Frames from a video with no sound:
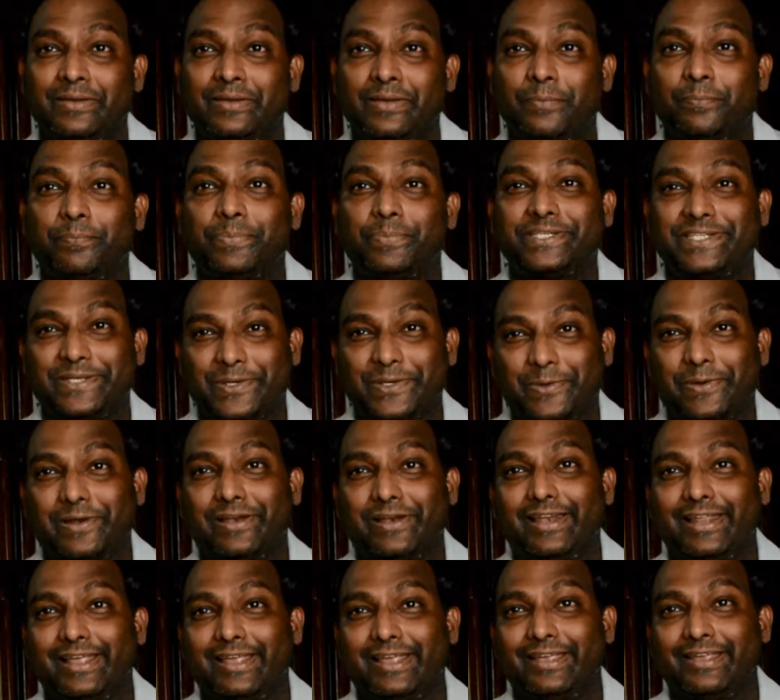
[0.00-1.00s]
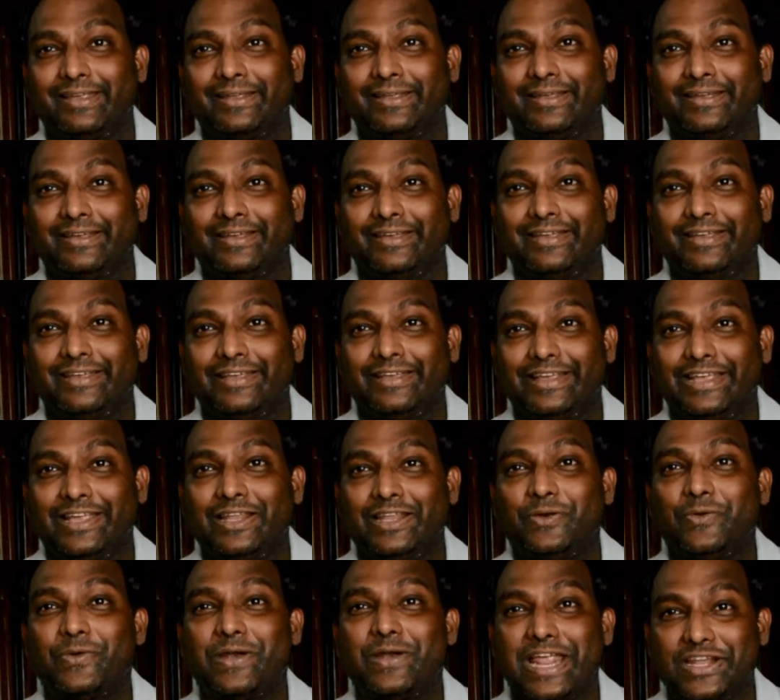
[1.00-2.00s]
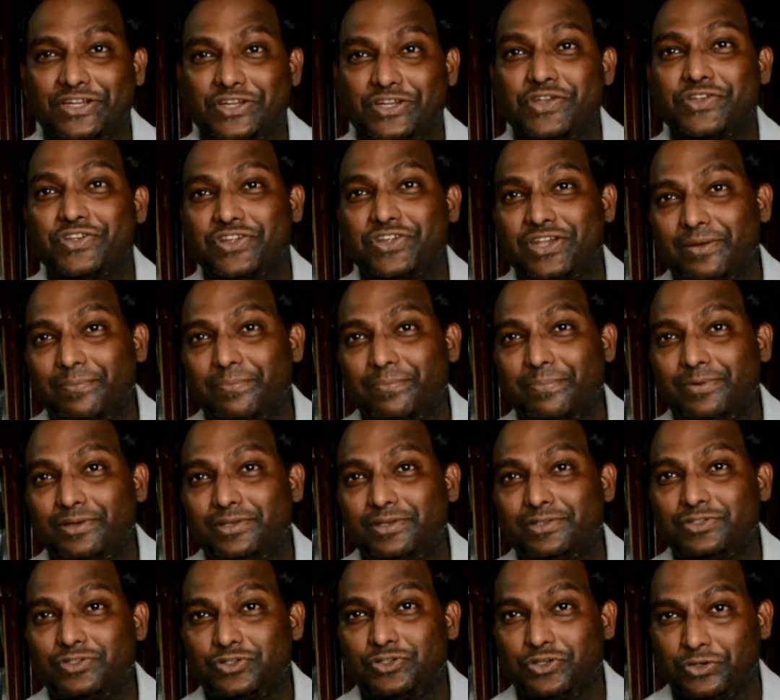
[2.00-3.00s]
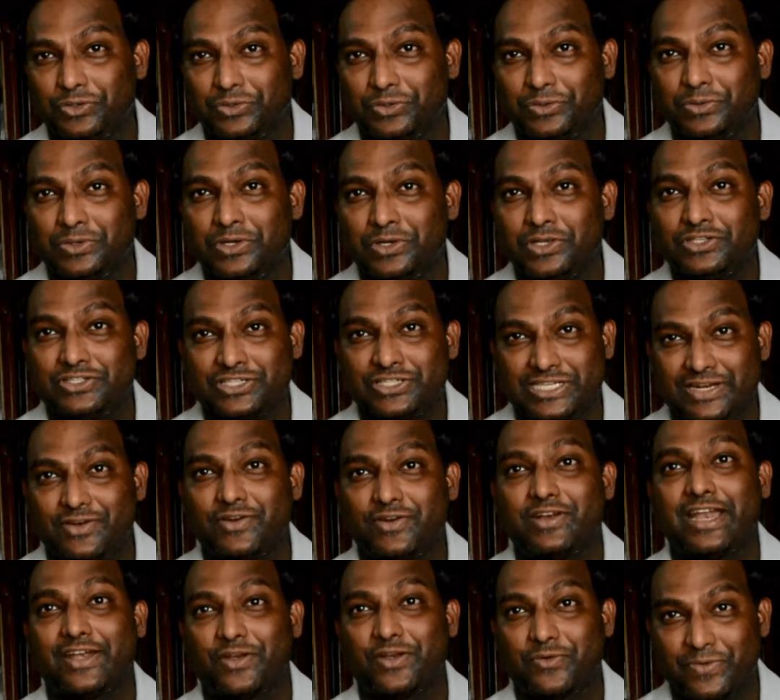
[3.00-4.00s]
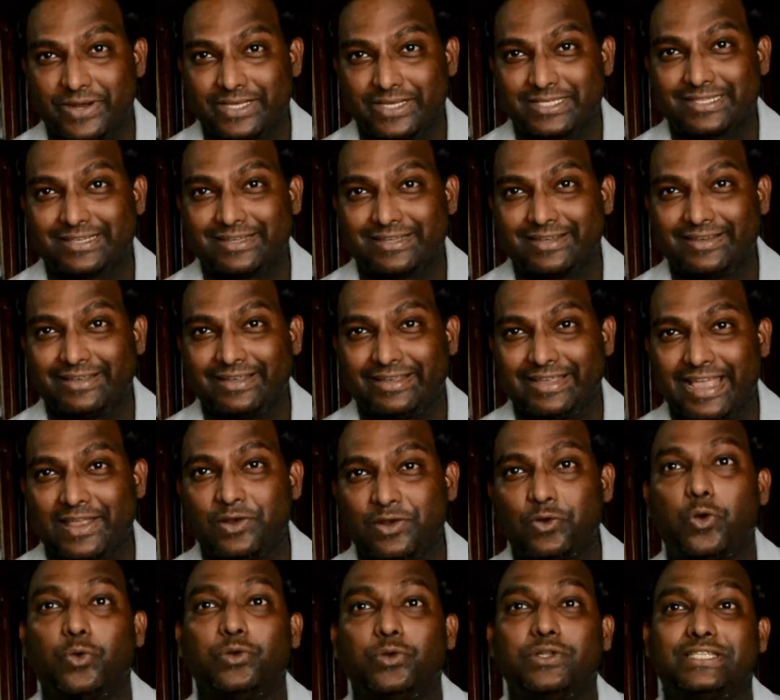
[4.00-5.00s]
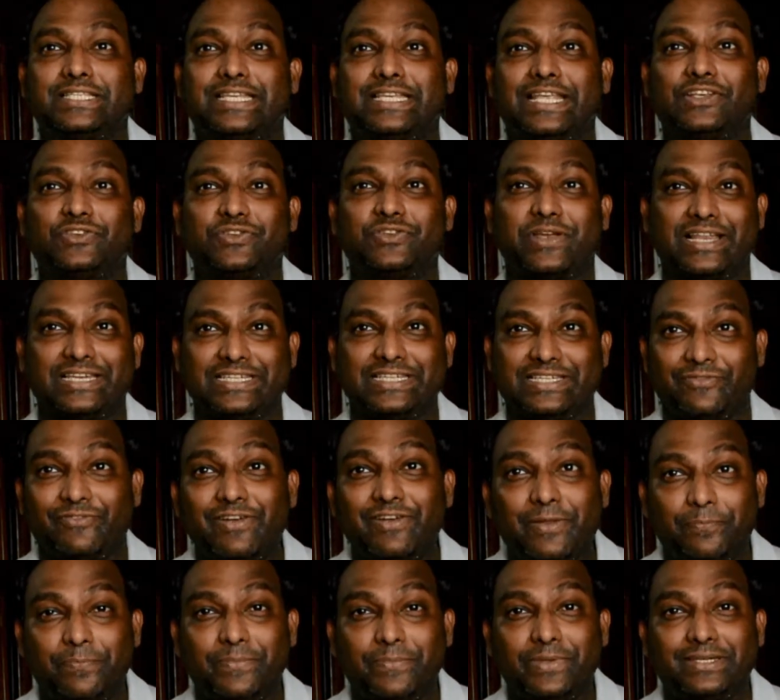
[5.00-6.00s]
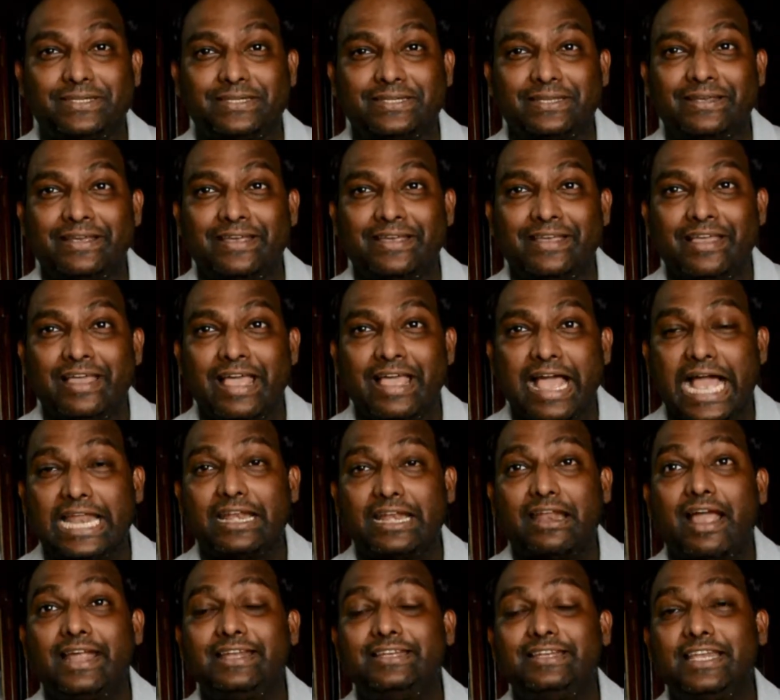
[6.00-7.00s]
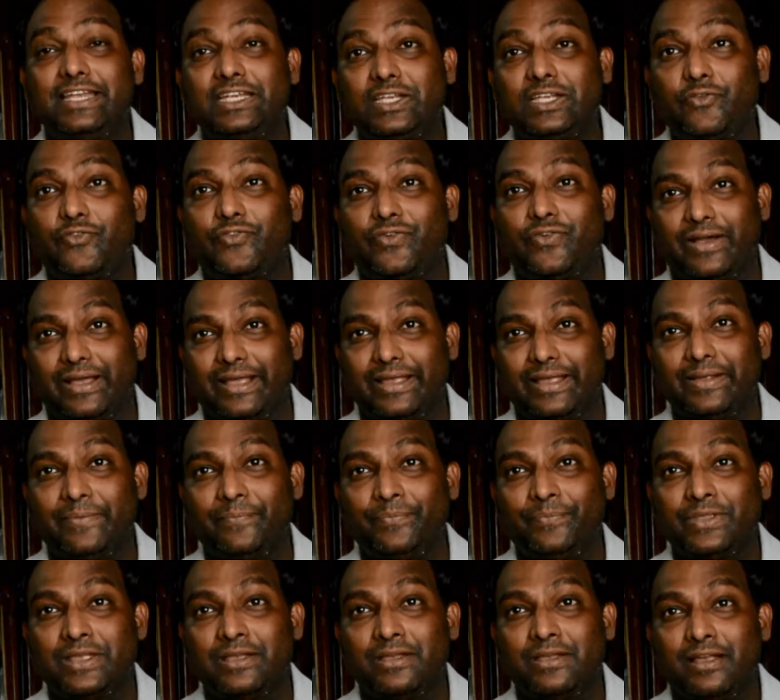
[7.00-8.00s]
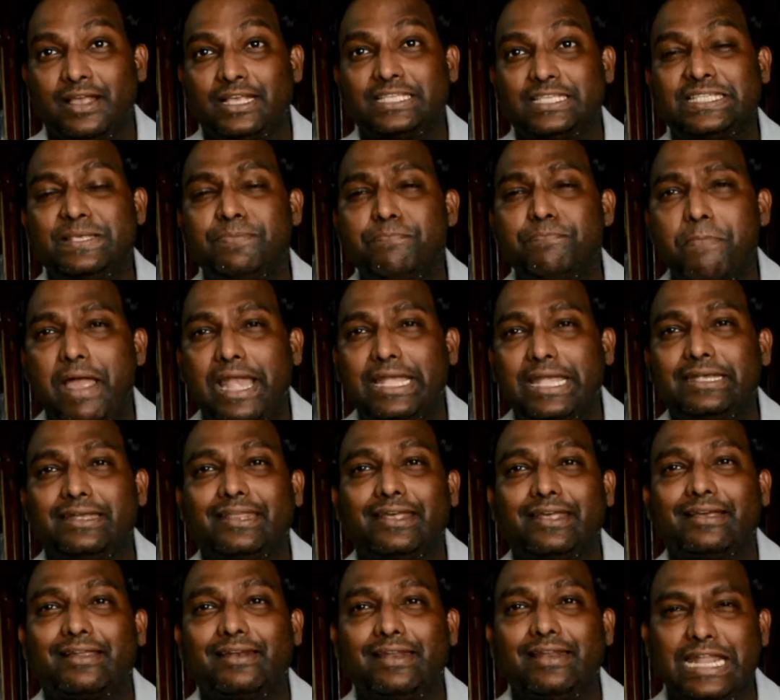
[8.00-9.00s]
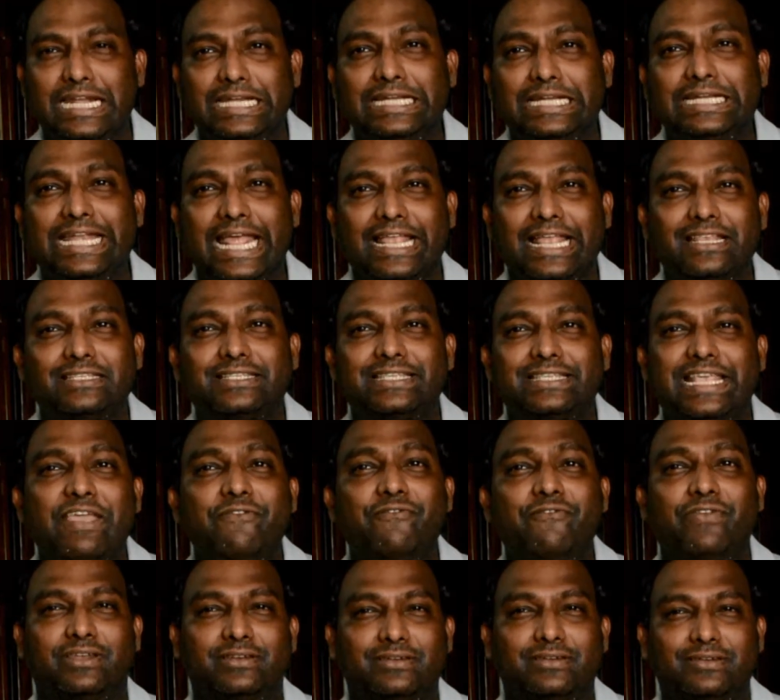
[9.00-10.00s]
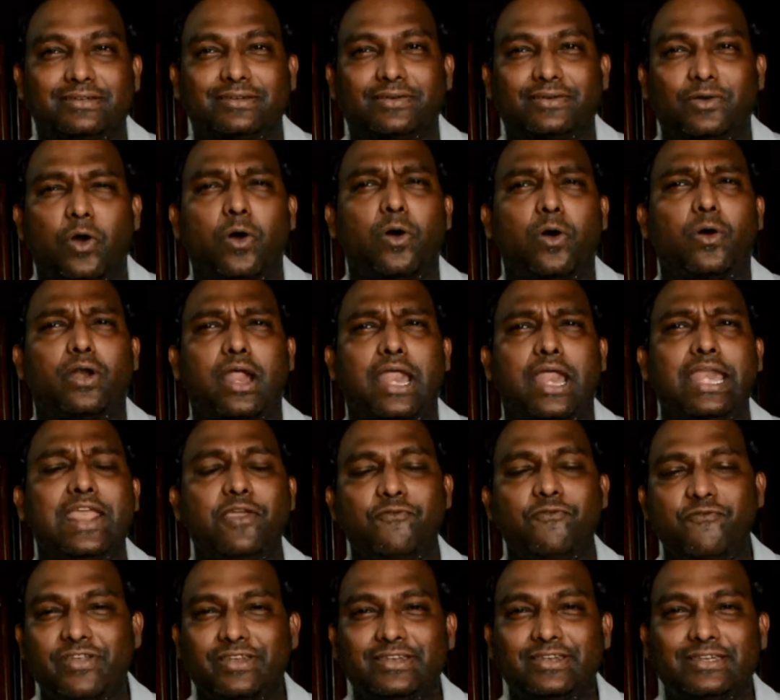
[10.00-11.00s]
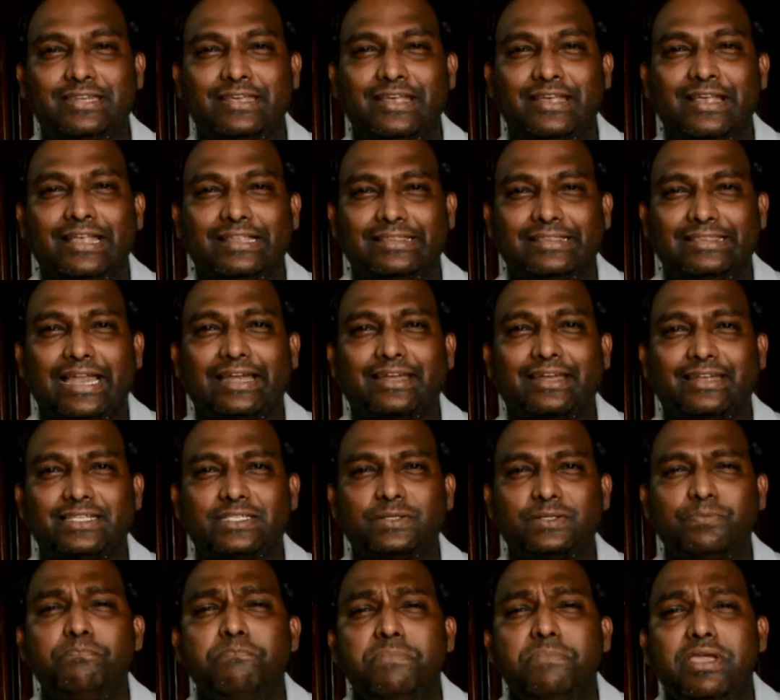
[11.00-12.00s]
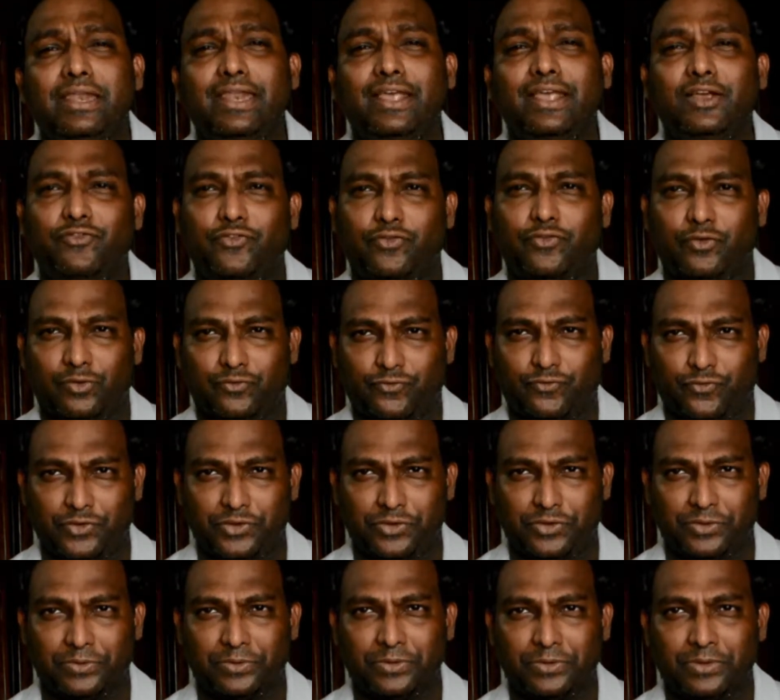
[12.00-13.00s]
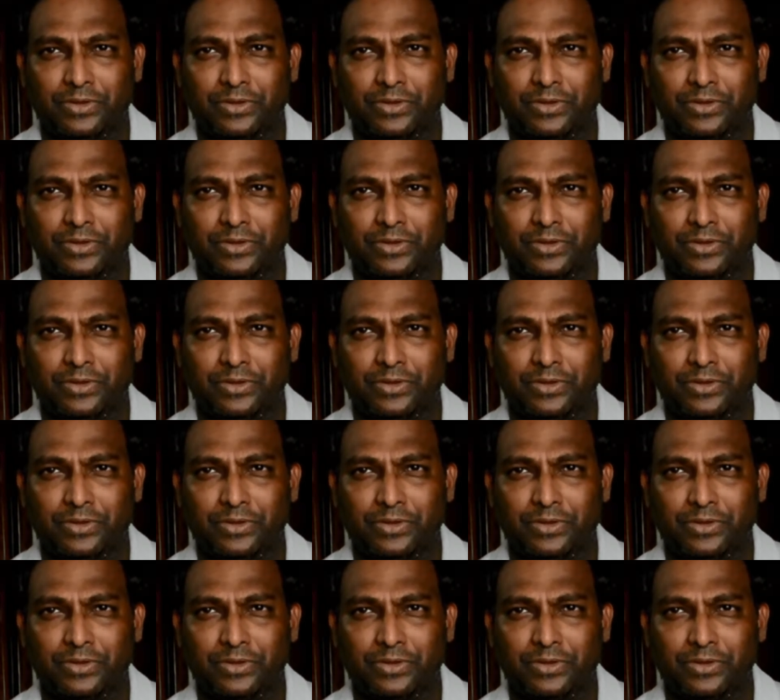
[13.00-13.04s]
particularly in relationship to children at risk and holistic child development, and identify a semantically dense event or an event that is meaningful for you,